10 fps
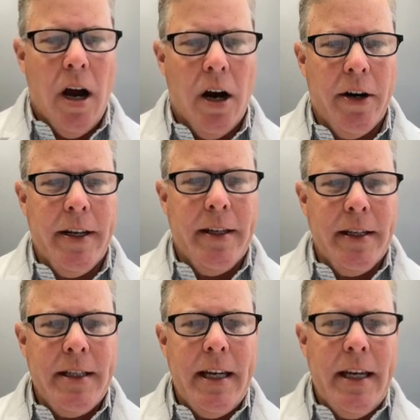are in the
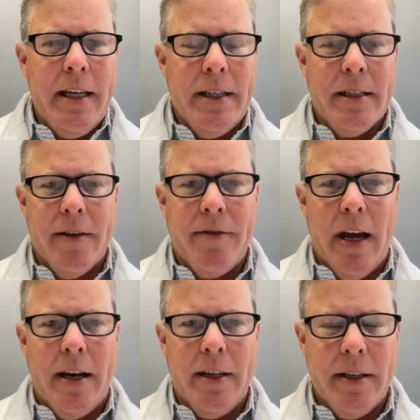teens, if
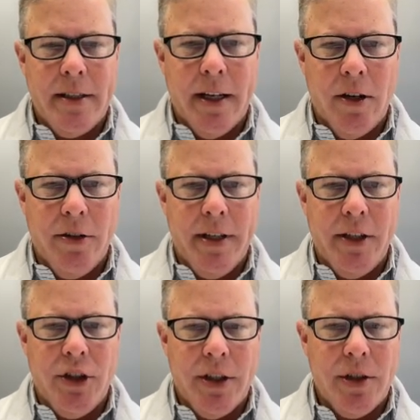not in the single
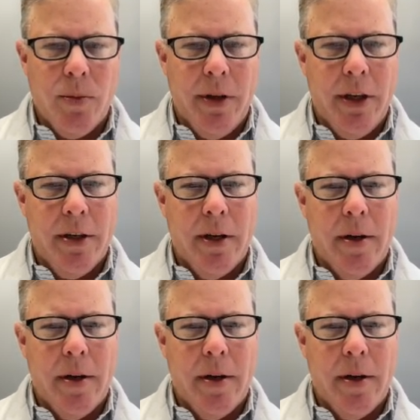digits, when the